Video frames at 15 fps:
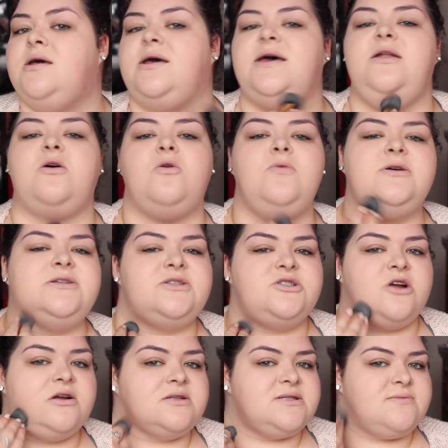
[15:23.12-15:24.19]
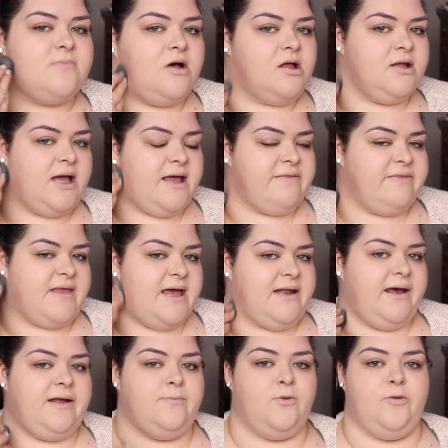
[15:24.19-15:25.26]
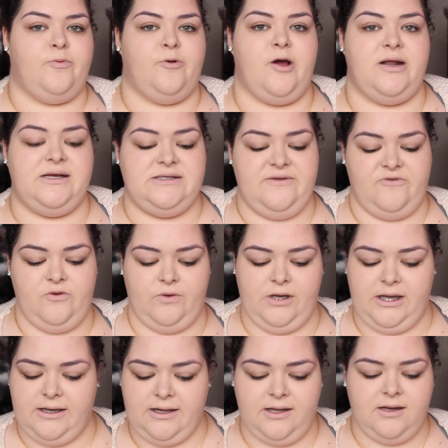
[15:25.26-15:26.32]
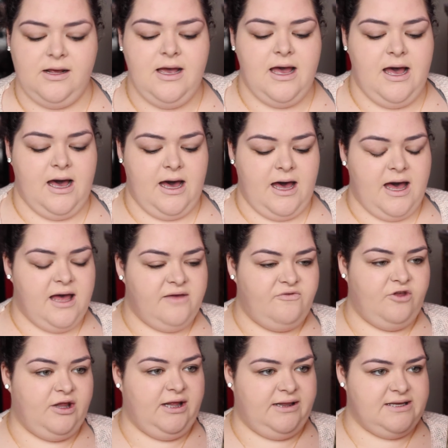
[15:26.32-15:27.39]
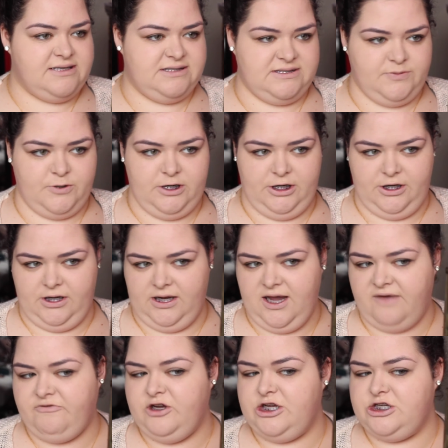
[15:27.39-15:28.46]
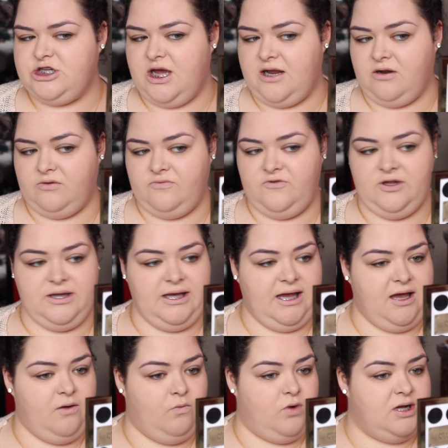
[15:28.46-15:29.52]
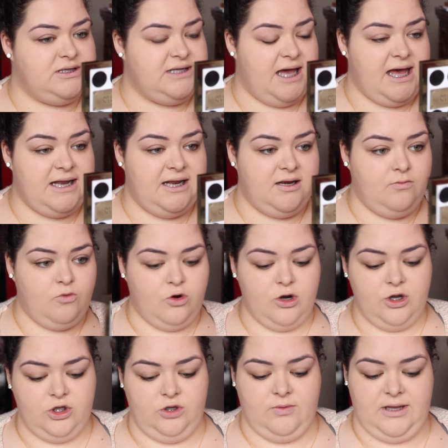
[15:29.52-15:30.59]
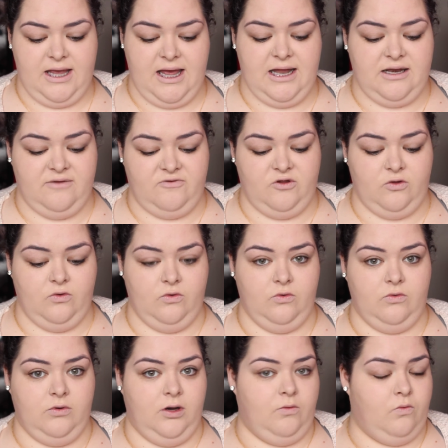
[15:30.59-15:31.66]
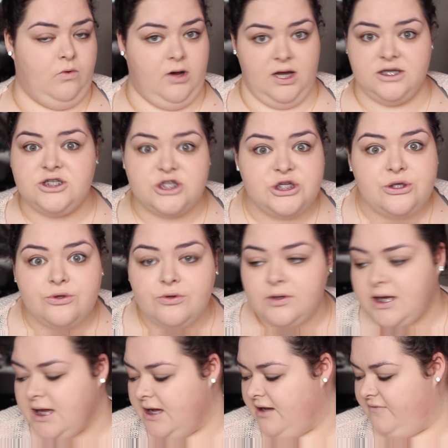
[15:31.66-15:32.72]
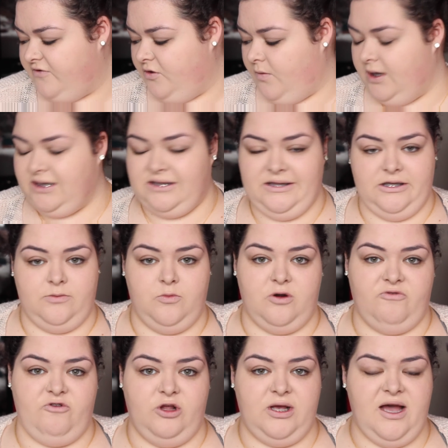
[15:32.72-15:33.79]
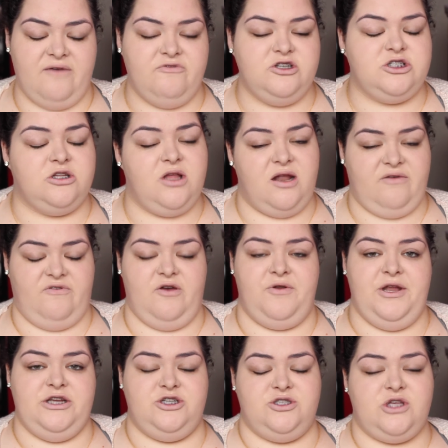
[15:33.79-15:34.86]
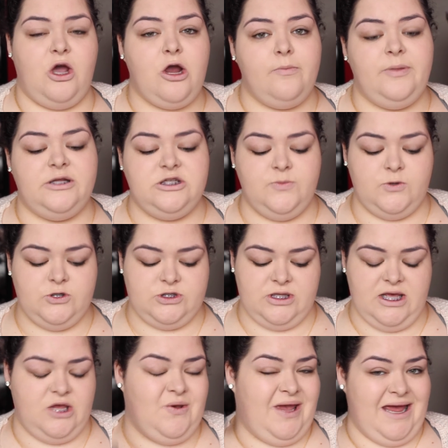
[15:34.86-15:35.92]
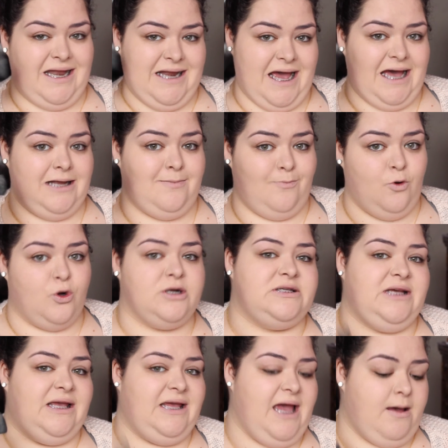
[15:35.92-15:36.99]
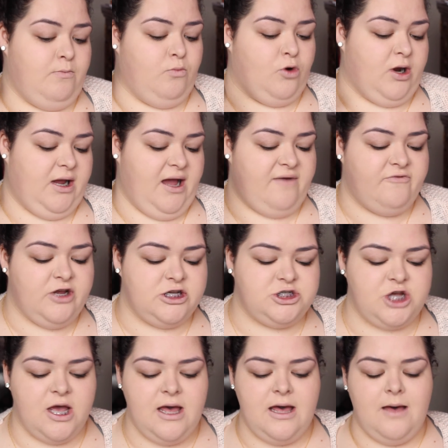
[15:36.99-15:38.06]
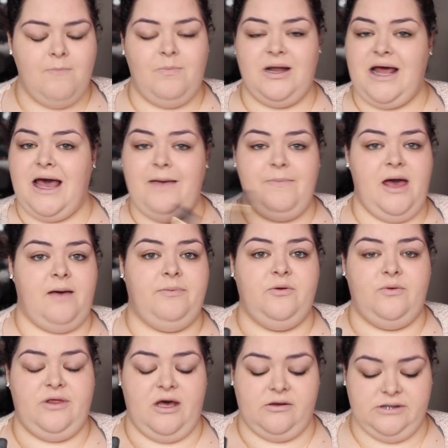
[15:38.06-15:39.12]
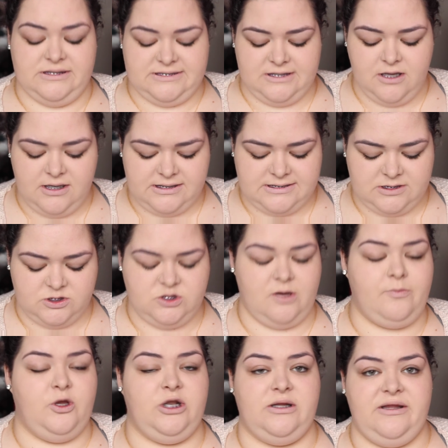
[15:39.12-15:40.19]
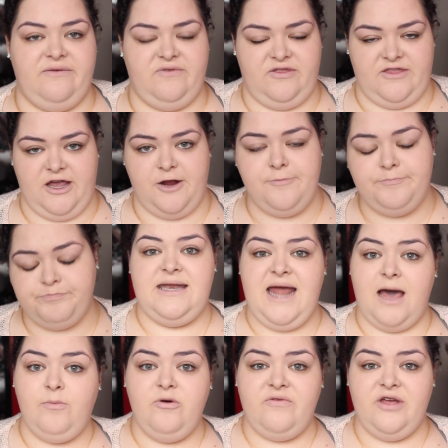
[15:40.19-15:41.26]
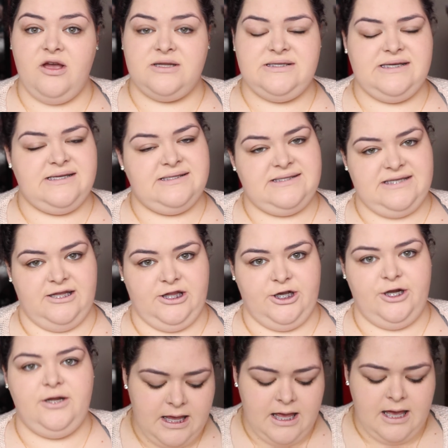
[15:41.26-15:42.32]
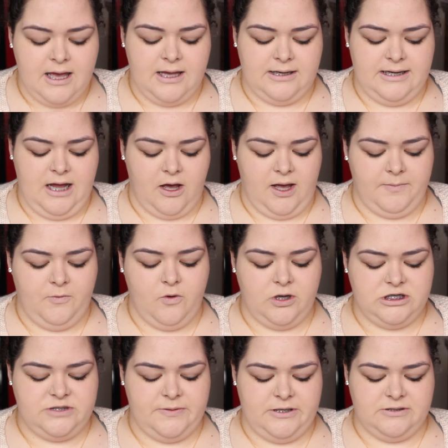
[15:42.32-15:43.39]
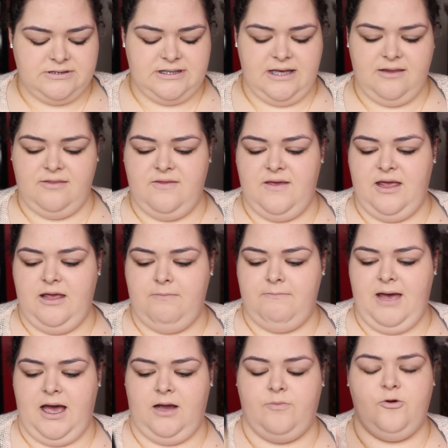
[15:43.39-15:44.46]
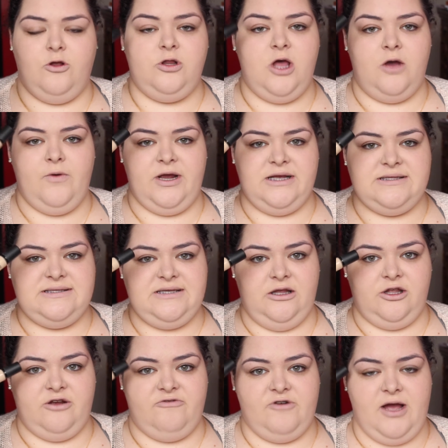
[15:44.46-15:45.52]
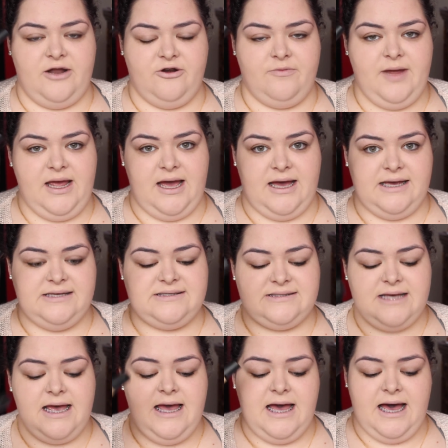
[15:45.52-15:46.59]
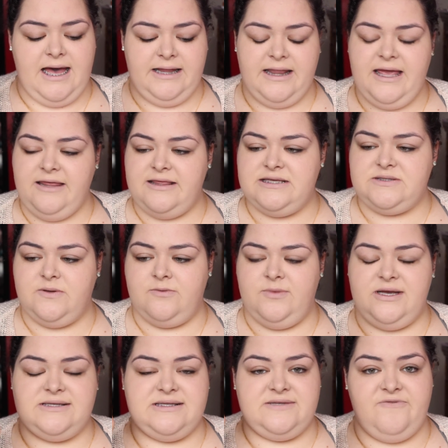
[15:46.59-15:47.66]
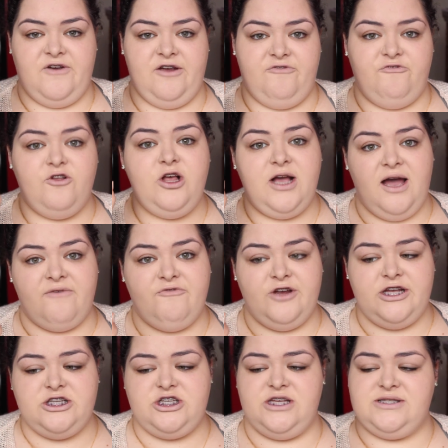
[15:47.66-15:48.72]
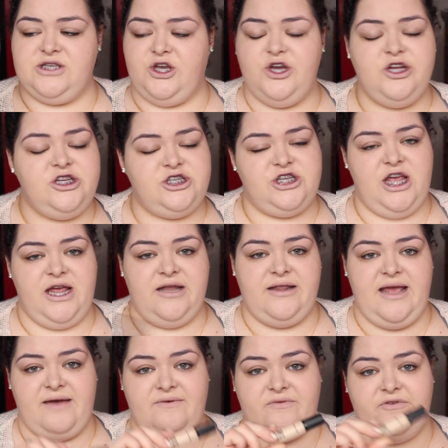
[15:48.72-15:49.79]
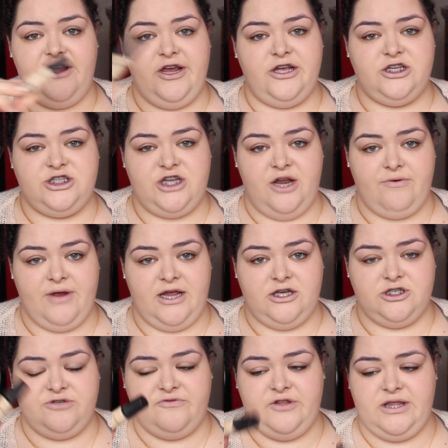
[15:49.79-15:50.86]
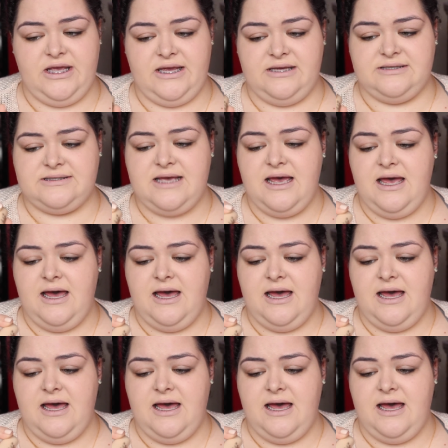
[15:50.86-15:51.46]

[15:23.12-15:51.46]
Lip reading: And always start small and then add more product if you need it. I feel like this is pretty good coverage. I don't feel like I want to add any more. You can if you want to. If you want a little more full coverage, a lot of foundations are buildable so that you can add more to get more coverage. But I'm happy with how this looks, so I'm going to leave it there. Now moving on to concealer. Now I'm going to be using the MAC Pro Longwear Concealer for under my eyes. I like this one because it's very full coverage. It's a good shade. They have a very good shade range for these.